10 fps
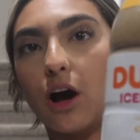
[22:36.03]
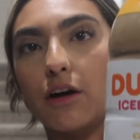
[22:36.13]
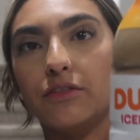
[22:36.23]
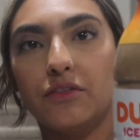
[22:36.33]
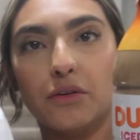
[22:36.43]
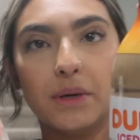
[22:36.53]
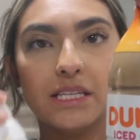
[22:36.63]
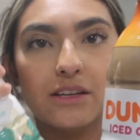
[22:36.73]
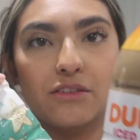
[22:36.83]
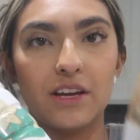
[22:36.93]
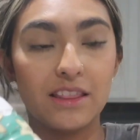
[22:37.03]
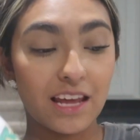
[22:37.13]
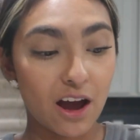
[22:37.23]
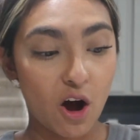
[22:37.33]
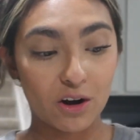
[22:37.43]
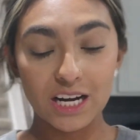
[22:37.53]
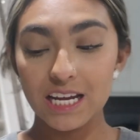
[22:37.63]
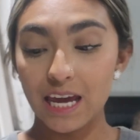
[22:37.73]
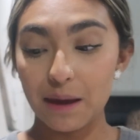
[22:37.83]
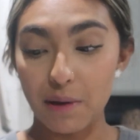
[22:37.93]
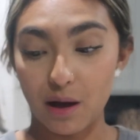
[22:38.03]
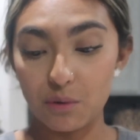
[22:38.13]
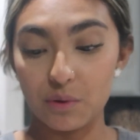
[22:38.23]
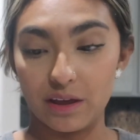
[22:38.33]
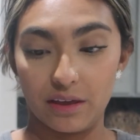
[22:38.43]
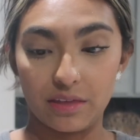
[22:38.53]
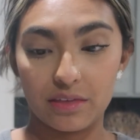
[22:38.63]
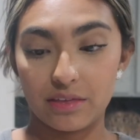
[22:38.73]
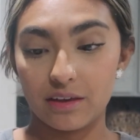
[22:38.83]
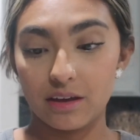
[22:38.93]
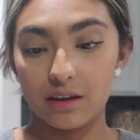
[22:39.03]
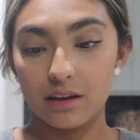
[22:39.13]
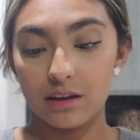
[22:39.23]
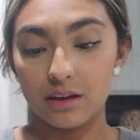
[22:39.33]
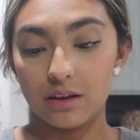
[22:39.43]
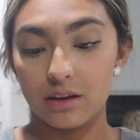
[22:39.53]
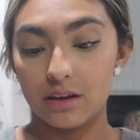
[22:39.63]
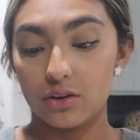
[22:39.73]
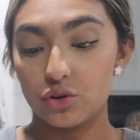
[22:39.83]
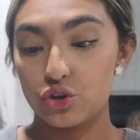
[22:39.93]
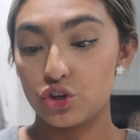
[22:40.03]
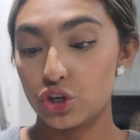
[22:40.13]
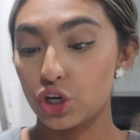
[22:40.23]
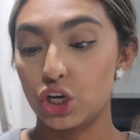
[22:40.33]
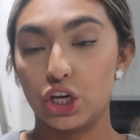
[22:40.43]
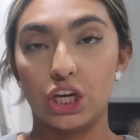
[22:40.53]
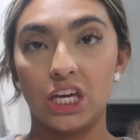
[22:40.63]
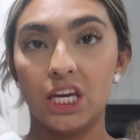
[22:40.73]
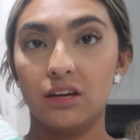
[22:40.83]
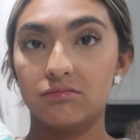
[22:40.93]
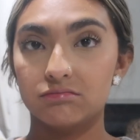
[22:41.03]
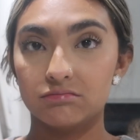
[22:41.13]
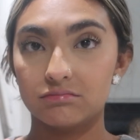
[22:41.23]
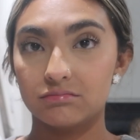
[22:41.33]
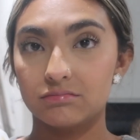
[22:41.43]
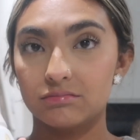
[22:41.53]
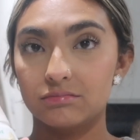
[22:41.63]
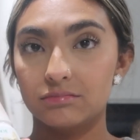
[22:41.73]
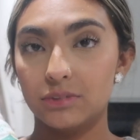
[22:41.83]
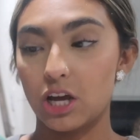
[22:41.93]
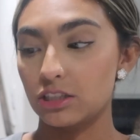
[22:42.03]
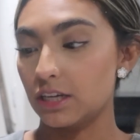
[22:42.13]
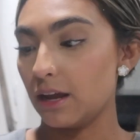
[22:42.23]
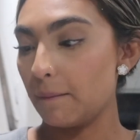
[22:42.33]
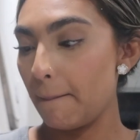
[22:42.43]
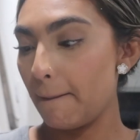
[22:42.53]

coffee for myself and they already came out with sugar cookie latte.